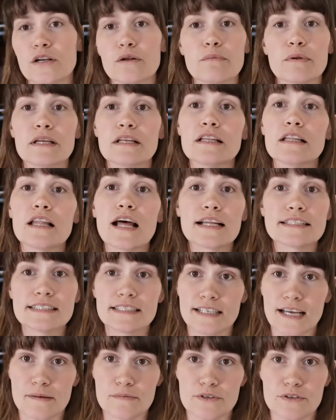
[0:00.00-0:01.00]
There will be
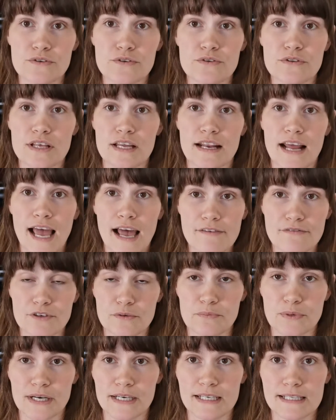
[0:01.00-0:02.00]
lots of time to do that
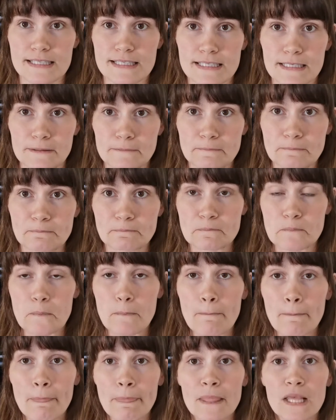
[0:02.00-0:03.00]
after pregnancy.
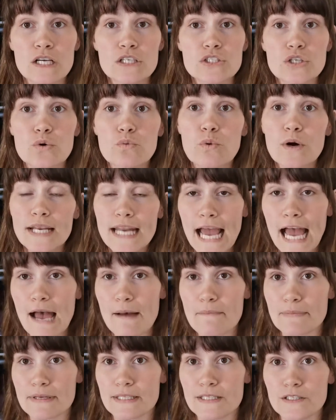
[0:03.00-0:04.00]
So what
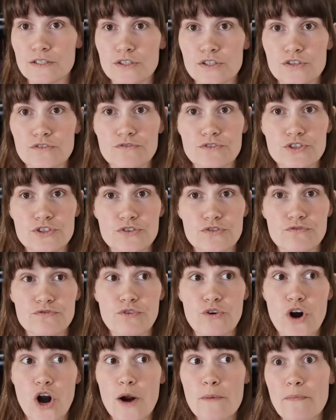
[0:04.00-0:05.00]
happens
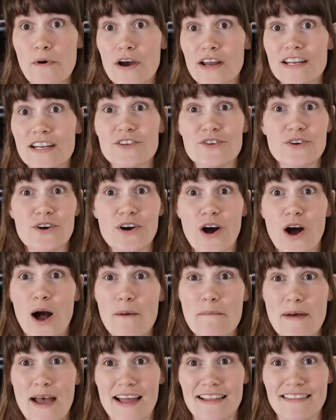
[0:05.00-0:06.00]
for our body to
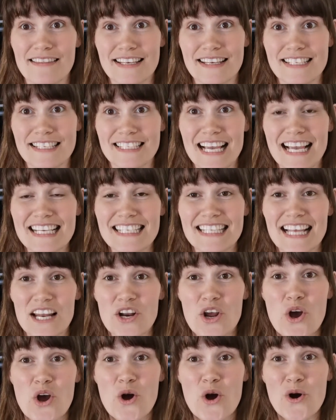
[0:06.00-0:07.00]
combat this is
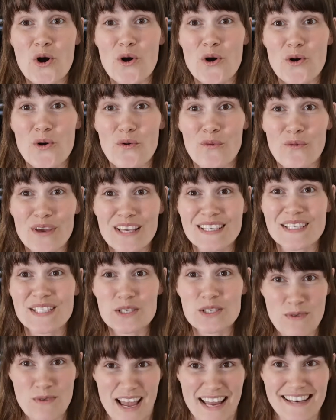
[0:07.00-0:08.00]
that we
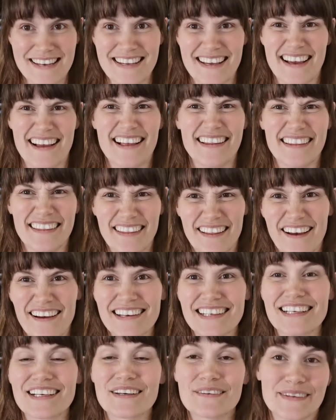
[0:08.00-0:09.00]
sweat a
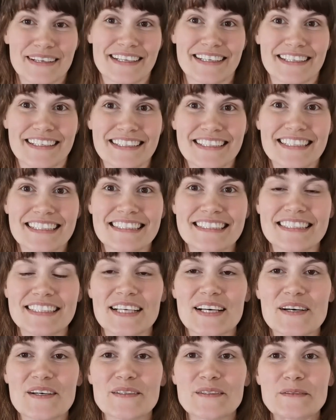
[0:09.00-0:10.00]
lot quicker.
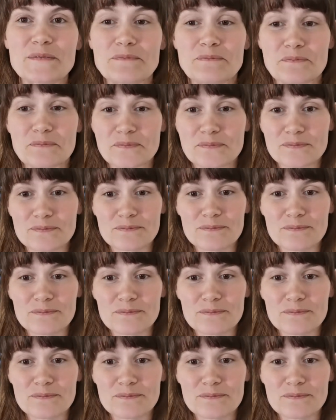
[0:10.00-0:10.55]
So